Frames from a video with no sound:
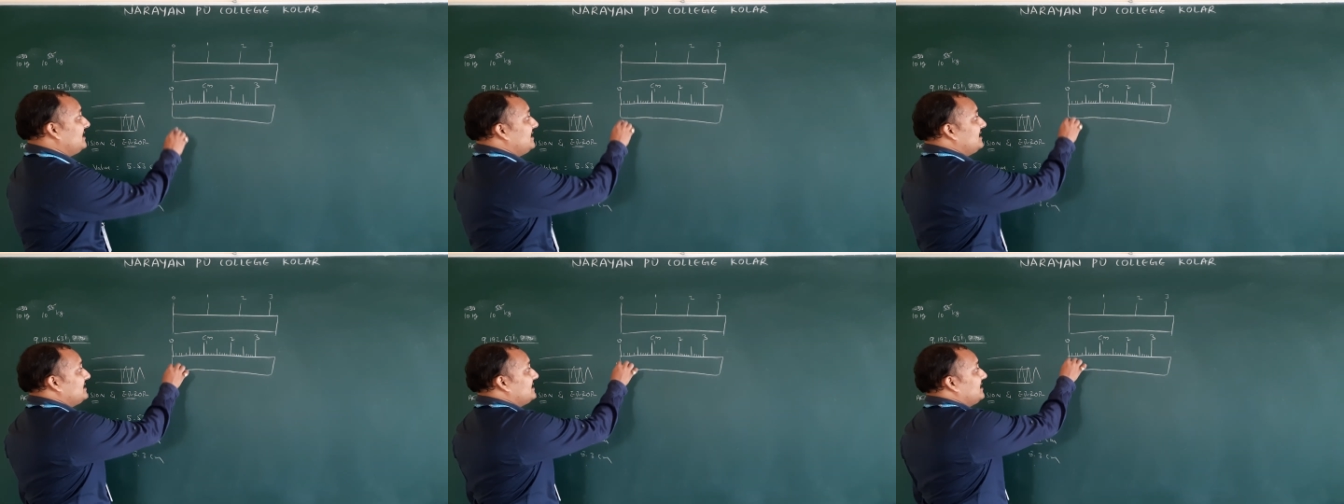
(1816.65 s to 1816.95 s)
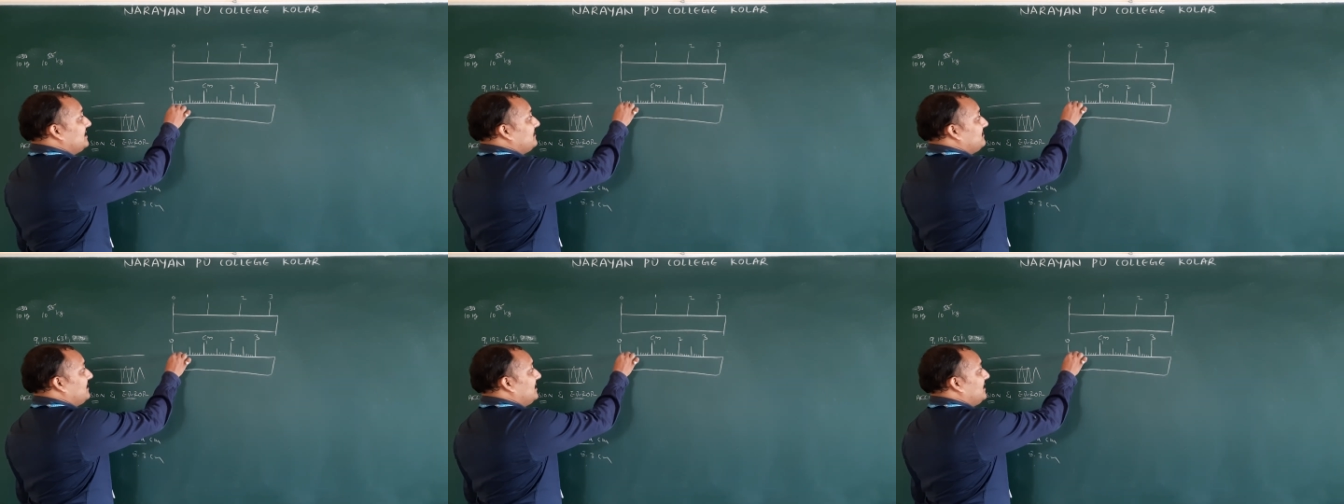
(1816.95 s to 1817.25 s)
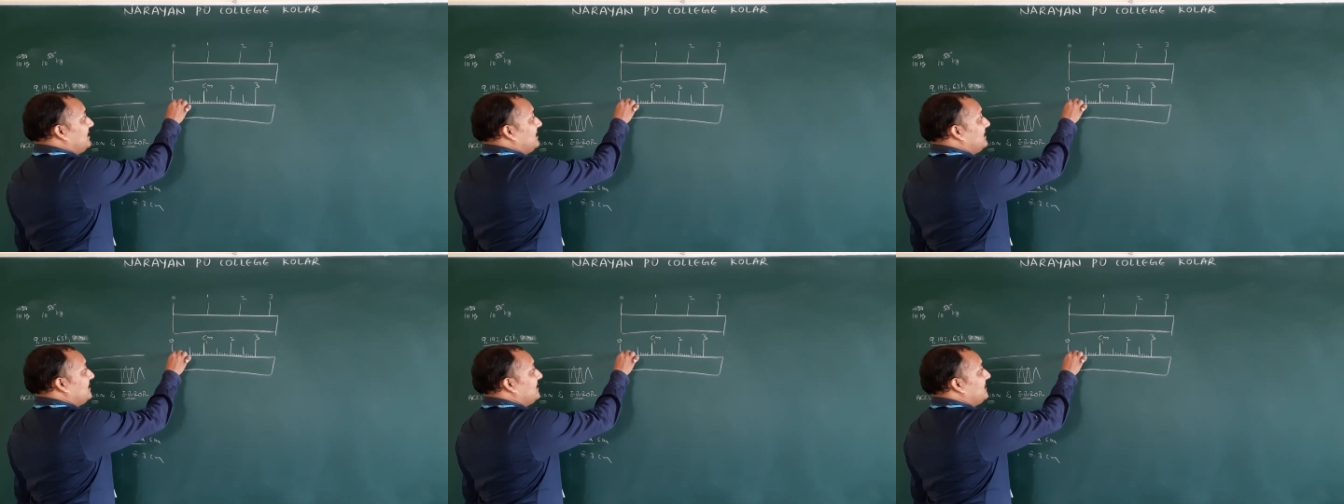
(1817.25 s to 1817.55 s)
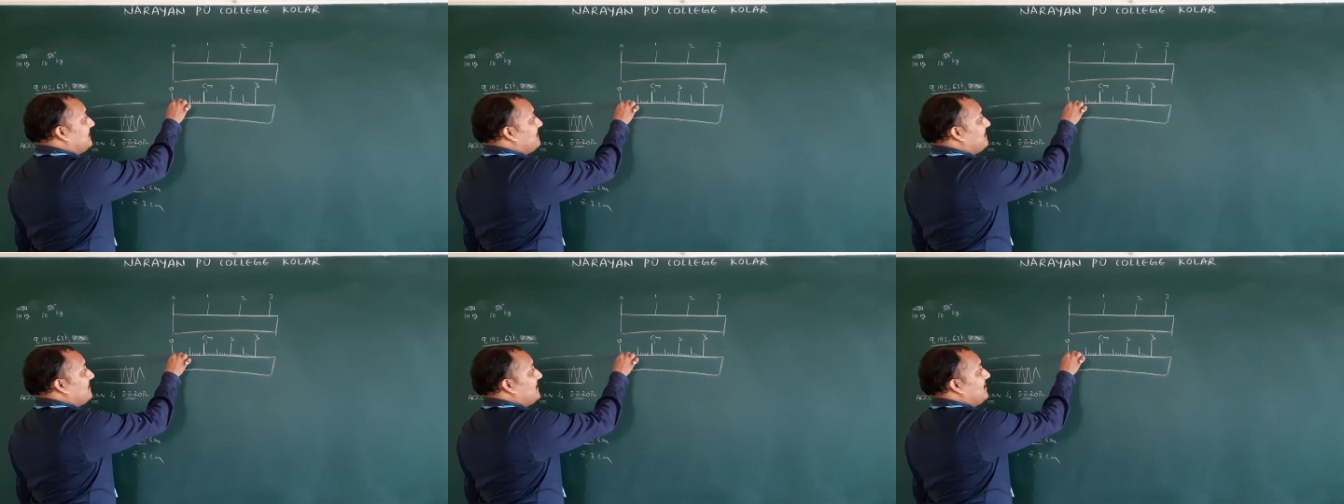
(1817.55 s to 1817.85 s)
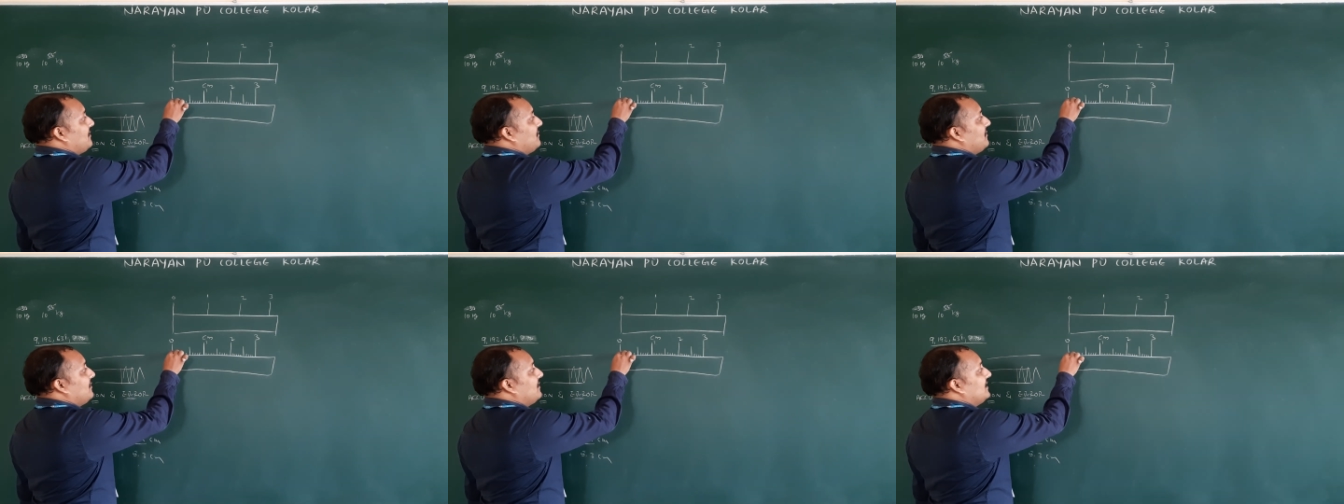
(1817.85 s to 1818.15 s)
That is nothing
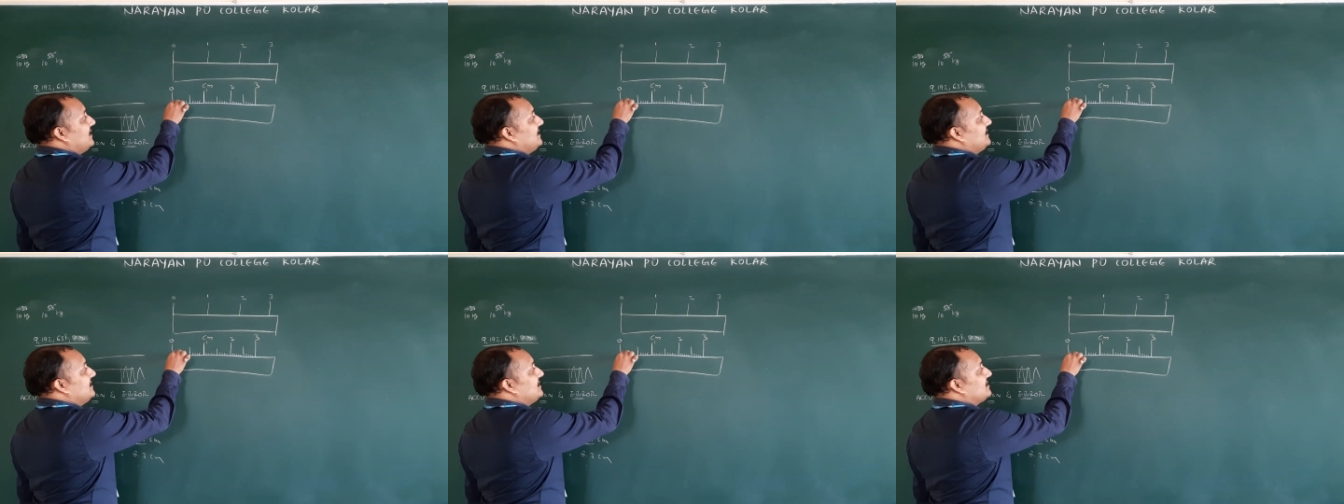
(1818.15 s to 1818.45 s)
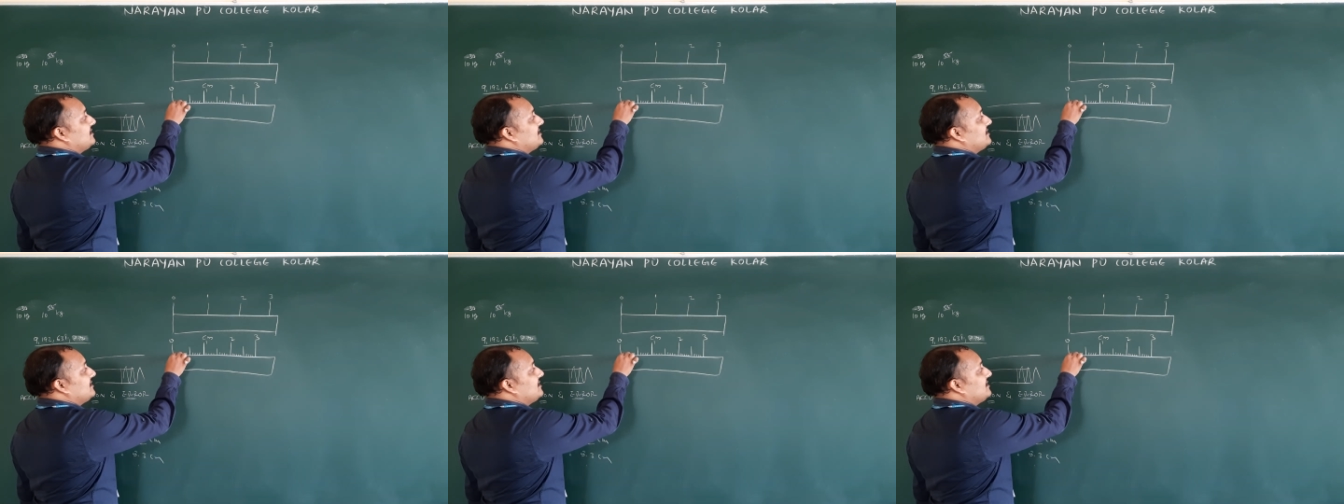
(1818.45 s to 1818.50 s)
but only this.